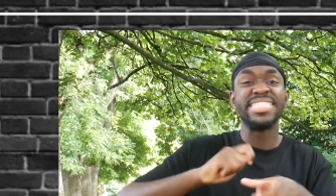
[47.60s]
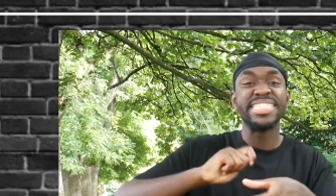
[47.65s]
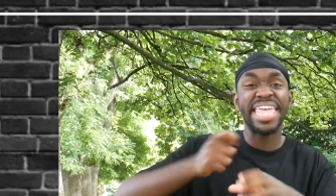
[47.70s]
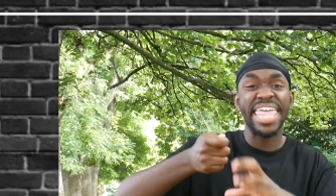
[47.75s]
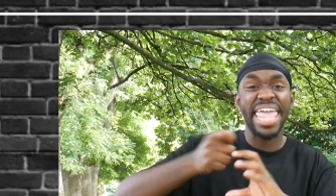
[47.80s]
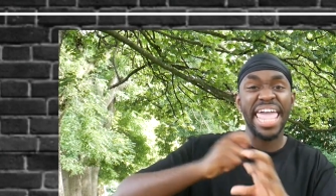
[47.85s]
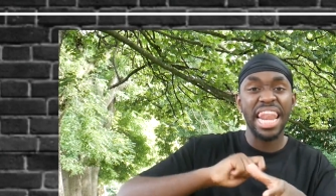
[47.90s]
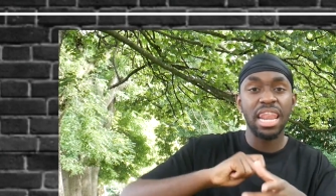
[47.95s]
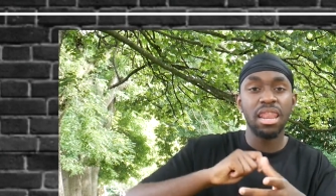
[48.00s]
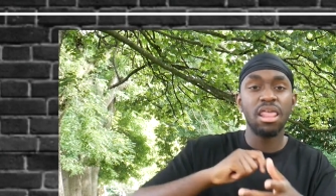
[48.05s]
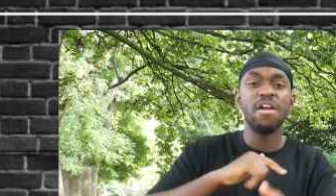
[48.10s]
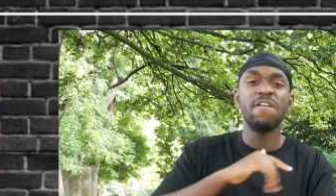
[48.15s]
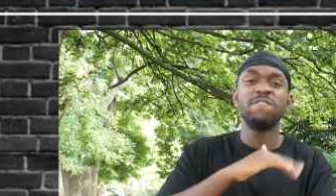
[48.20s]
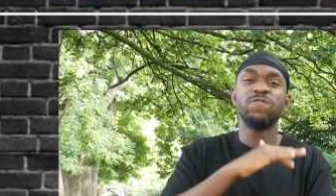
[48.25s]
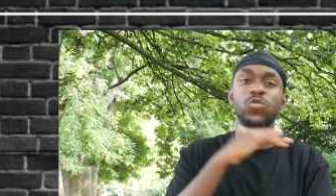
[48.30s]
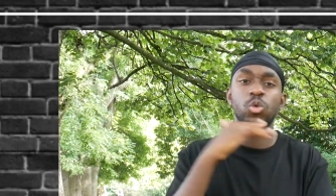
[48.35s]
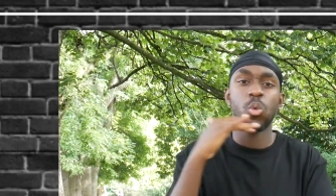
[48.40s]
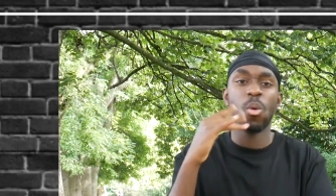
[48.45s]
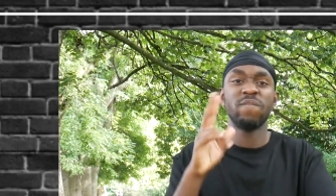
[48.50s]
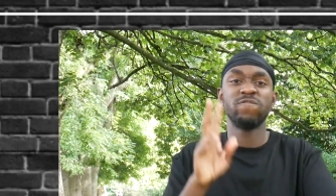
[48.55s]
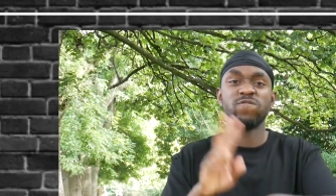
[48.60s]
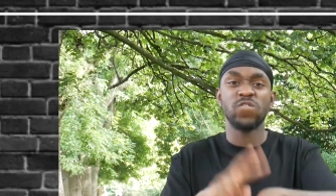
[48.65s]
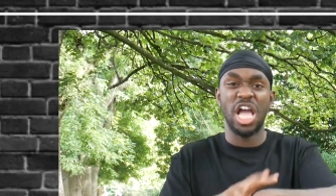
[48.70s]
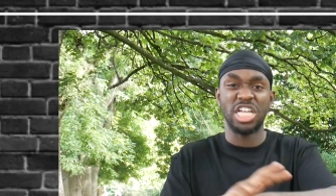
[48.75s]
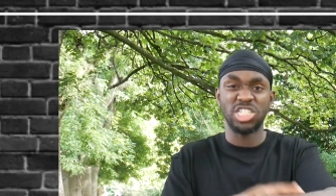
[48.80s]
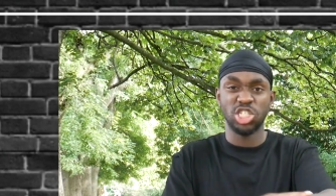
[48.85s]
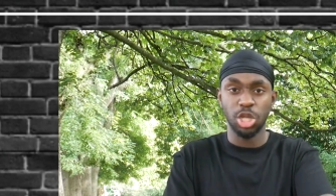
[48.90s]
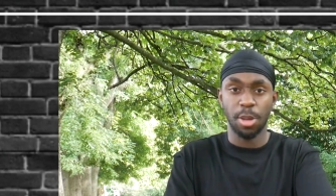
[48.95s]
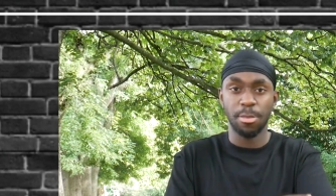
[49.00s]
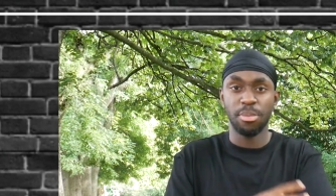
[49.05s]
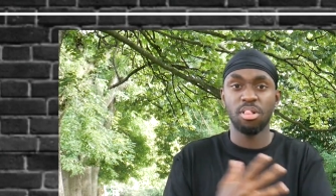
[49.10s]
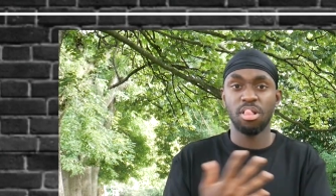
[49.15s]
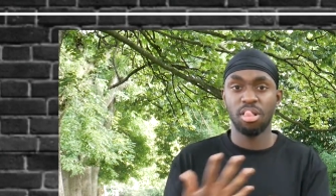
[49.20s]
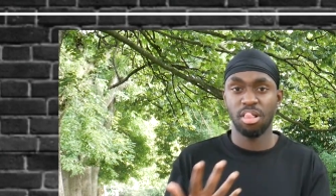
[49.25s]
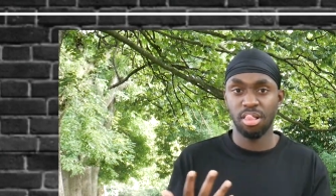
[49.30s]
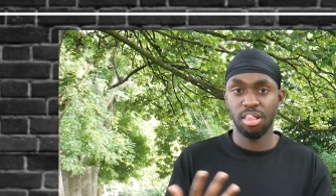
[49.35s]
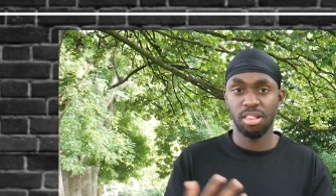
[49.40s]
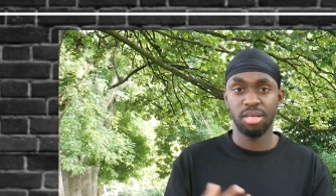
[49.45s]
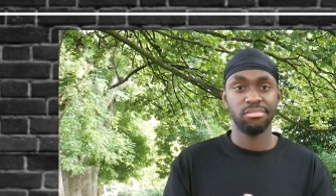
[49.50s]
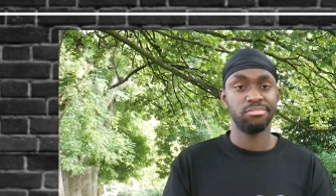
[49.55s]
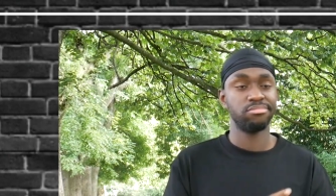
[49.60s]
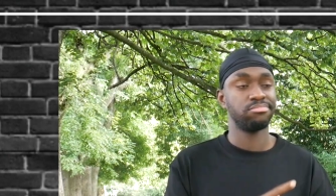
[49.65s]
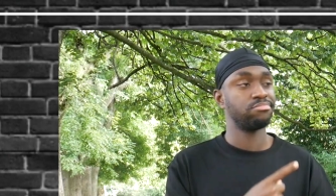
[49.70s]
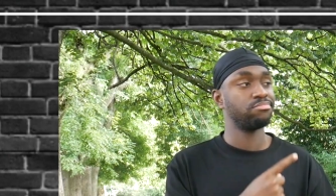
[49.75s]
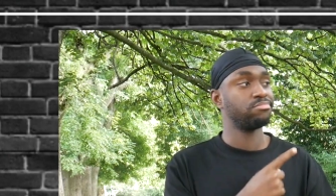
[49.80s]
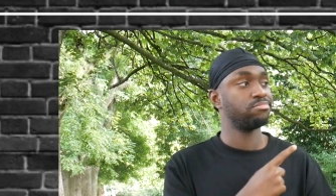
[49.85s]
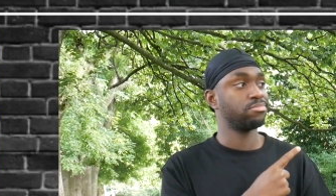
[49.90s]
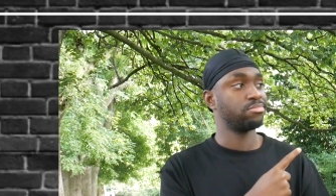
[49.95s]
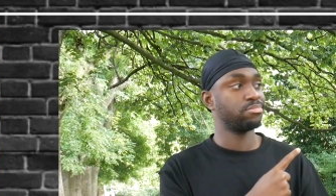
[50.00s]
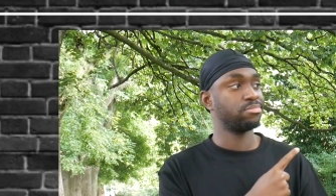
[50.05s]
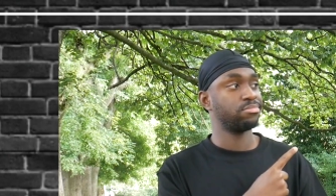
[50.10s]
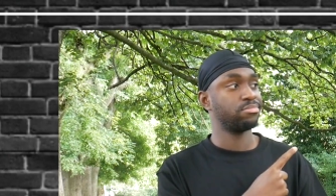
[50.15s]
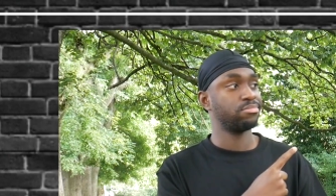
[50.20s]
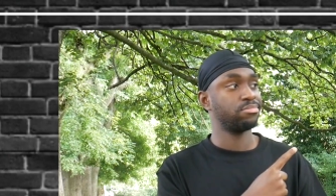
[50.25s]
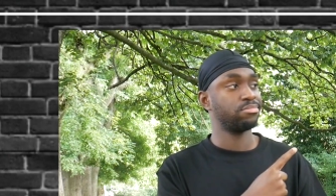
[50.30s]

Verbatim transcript: or tinned fruits and vegetables,